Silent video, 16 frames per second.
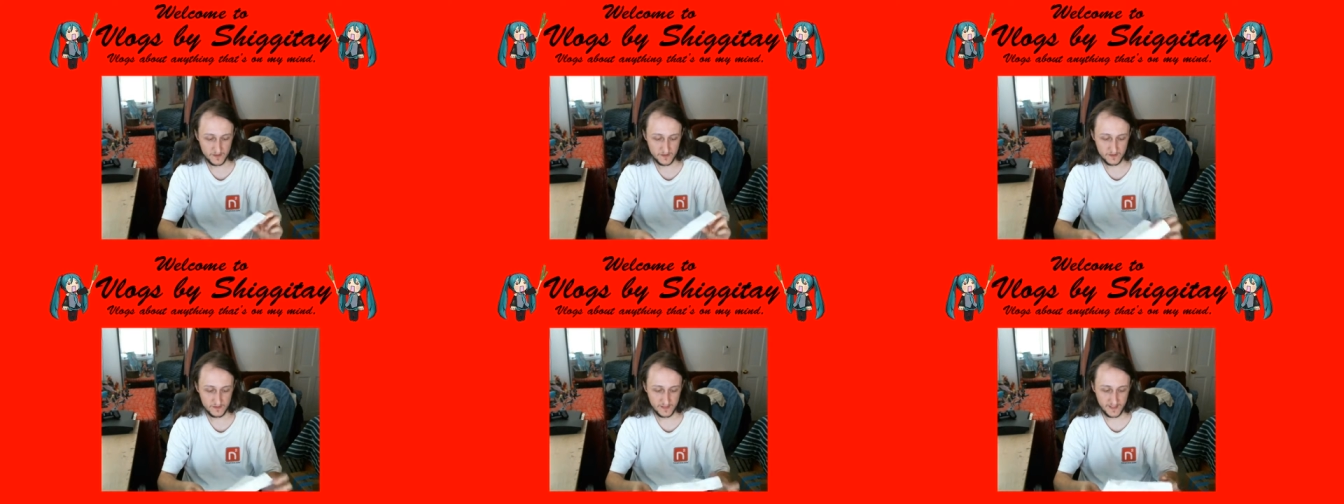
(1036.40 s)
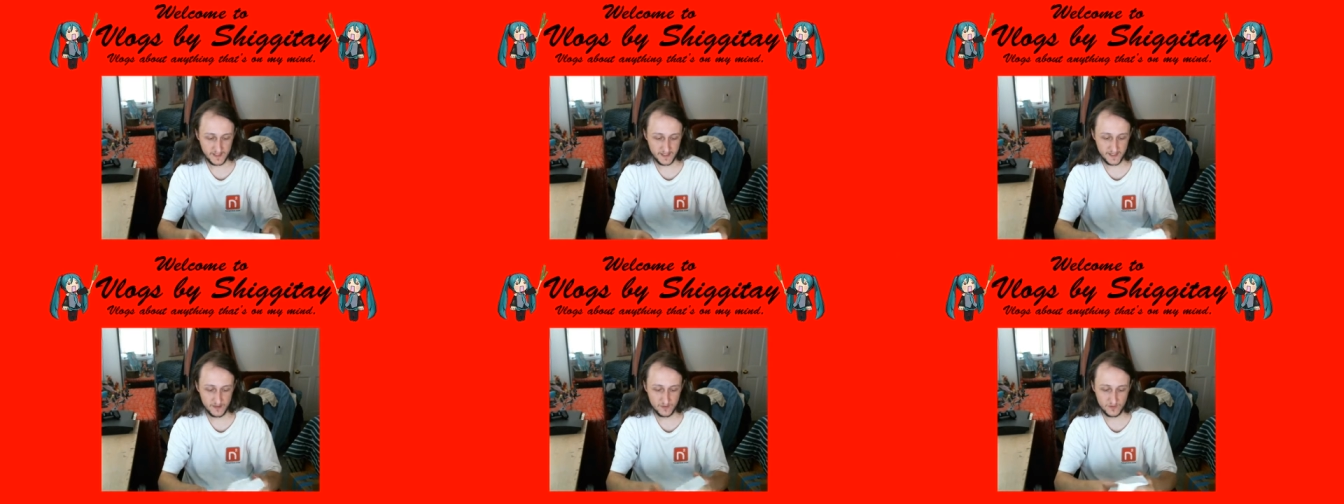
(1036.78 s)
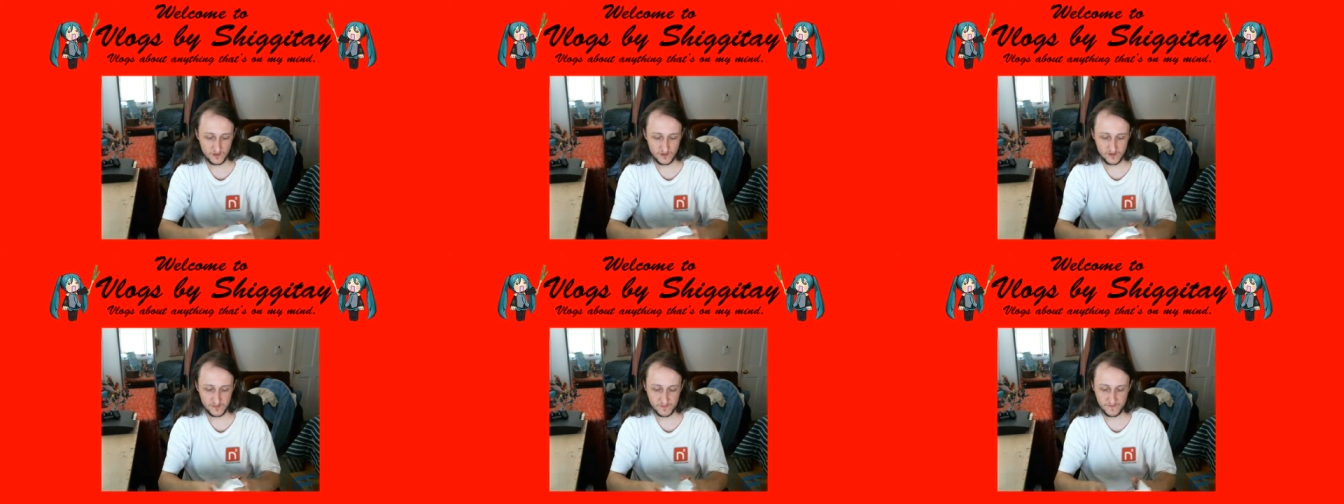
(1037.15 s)
Now, where
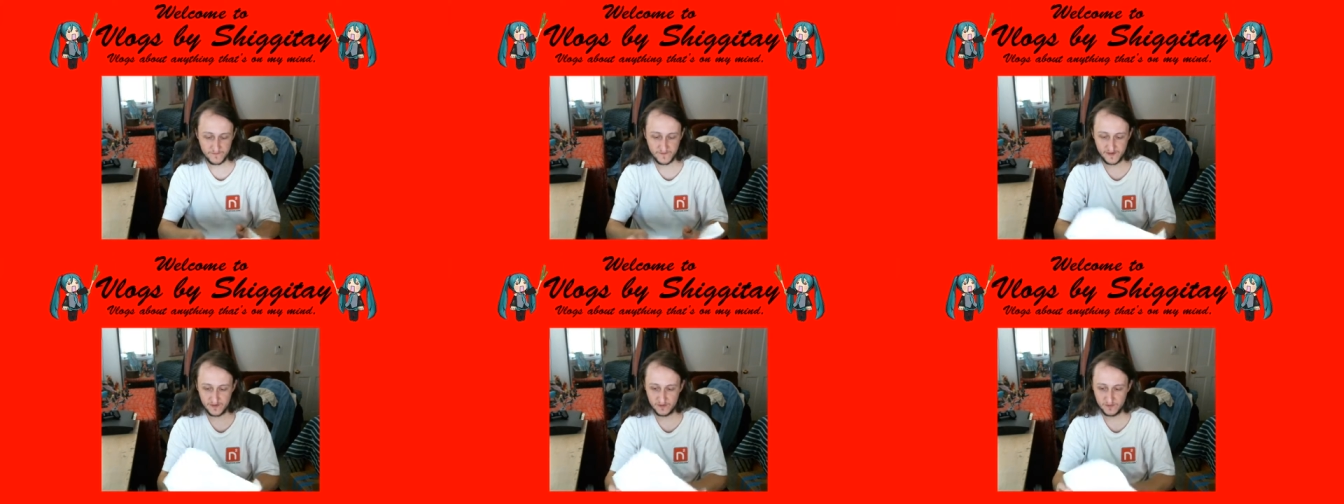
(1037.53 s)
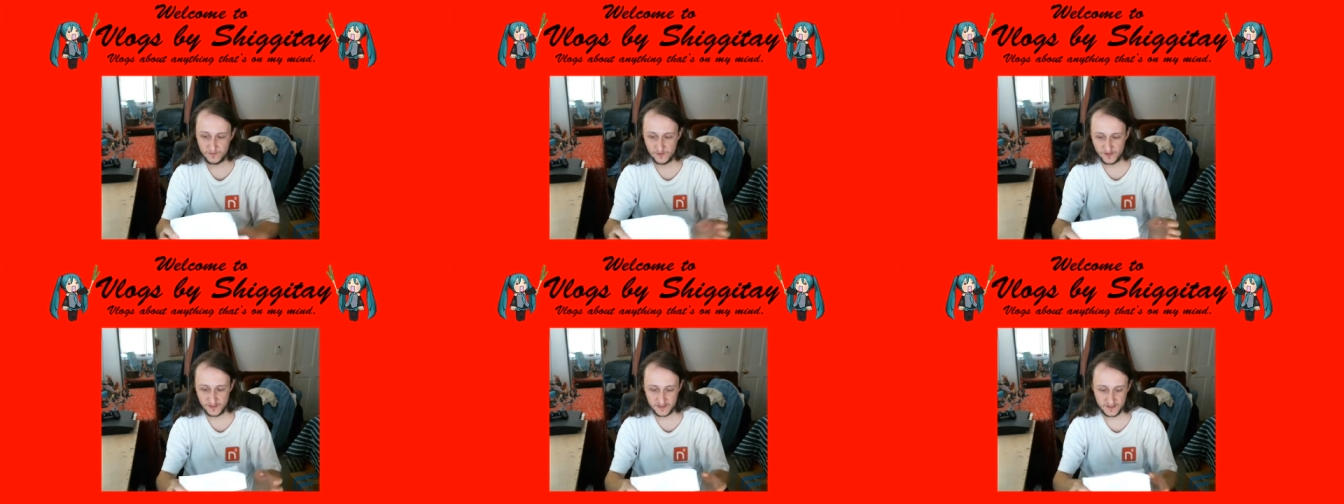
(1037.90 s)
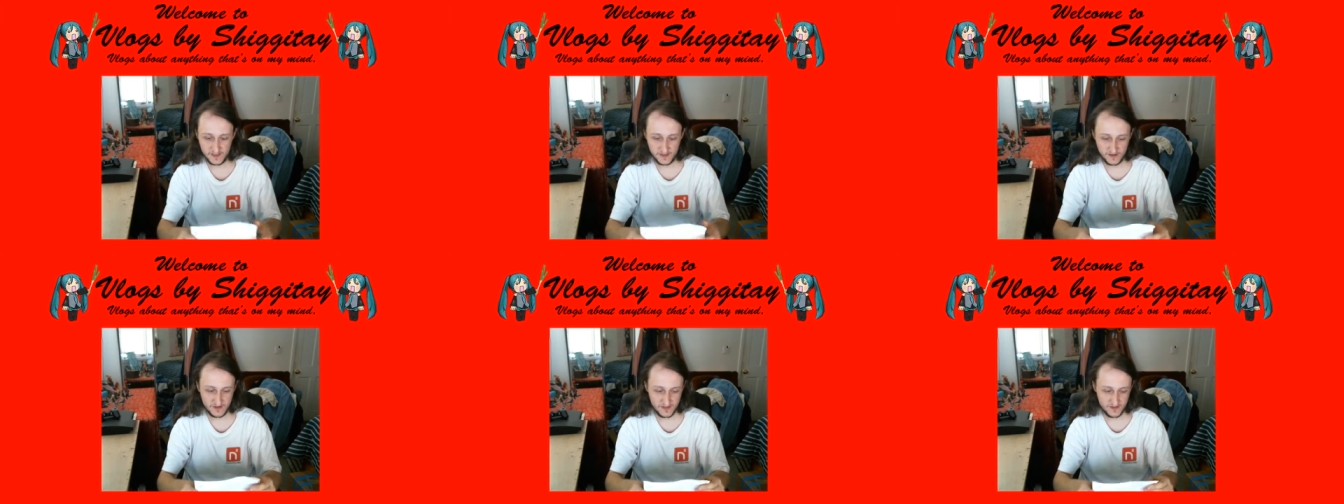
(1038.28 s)
is my final point?
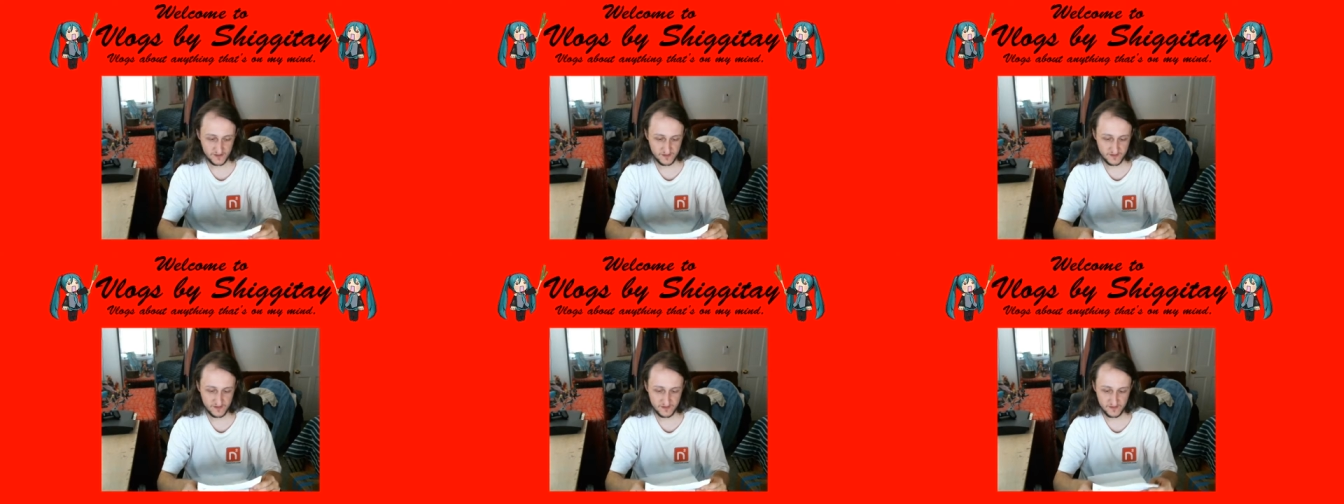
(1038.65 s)
Here it is.